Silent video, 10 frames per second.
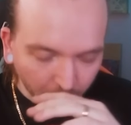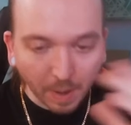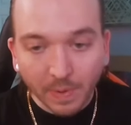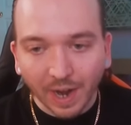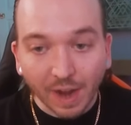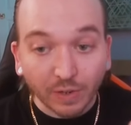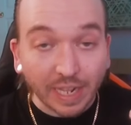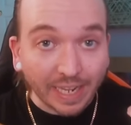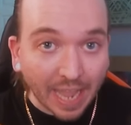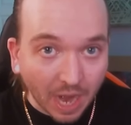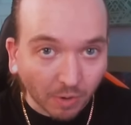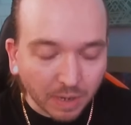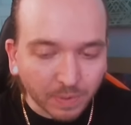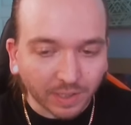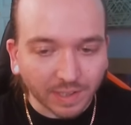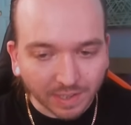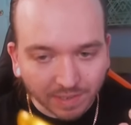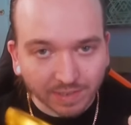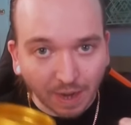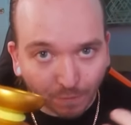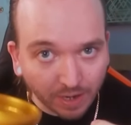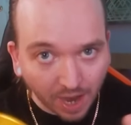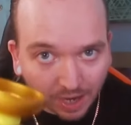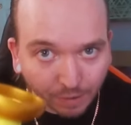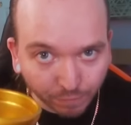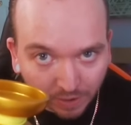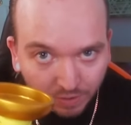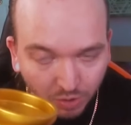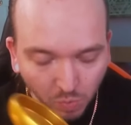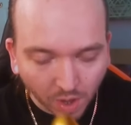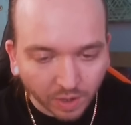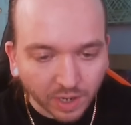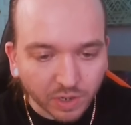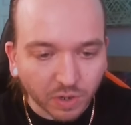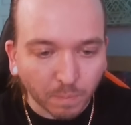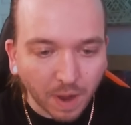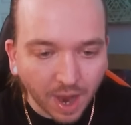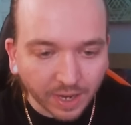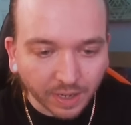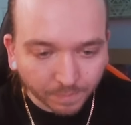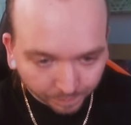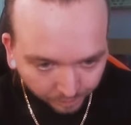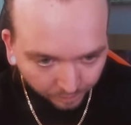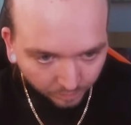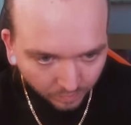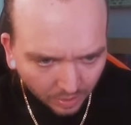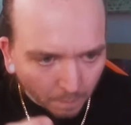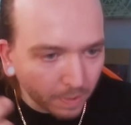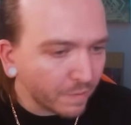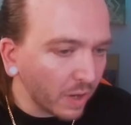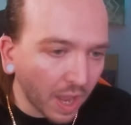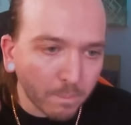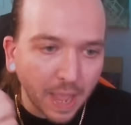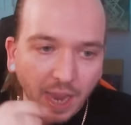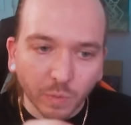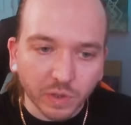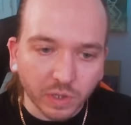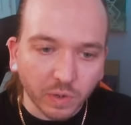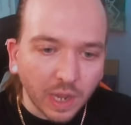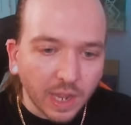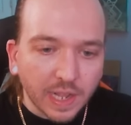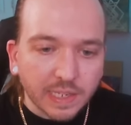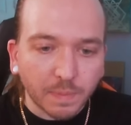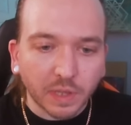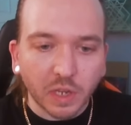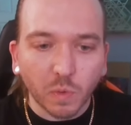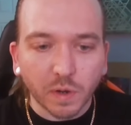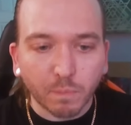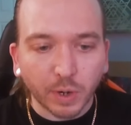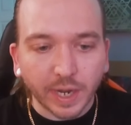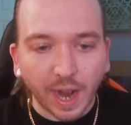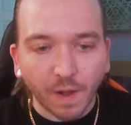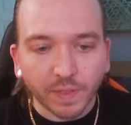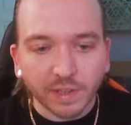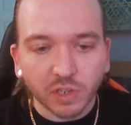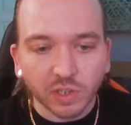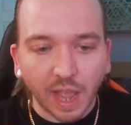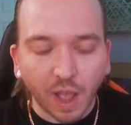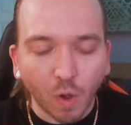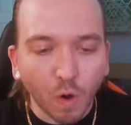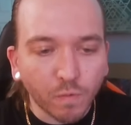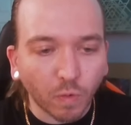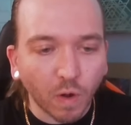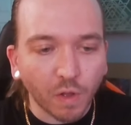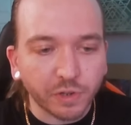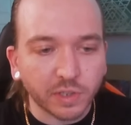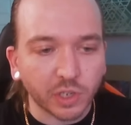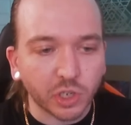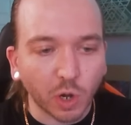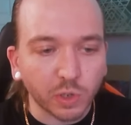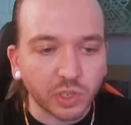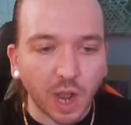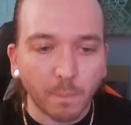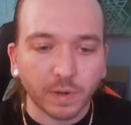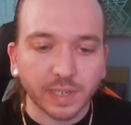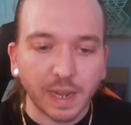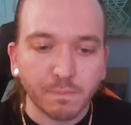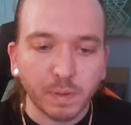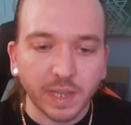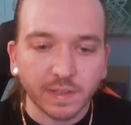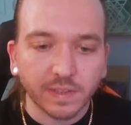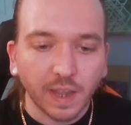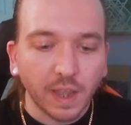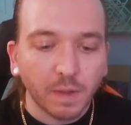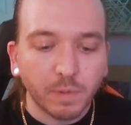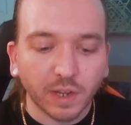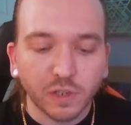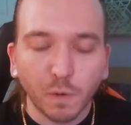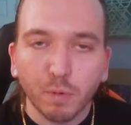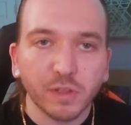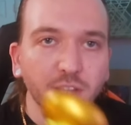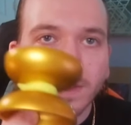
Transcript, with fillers: maybe not everyday carry, because this is definitely not going to fit too well in your pocket. But if you got a bag with you, something that you want to bring out that's just overall just a showstopper type piece, because you put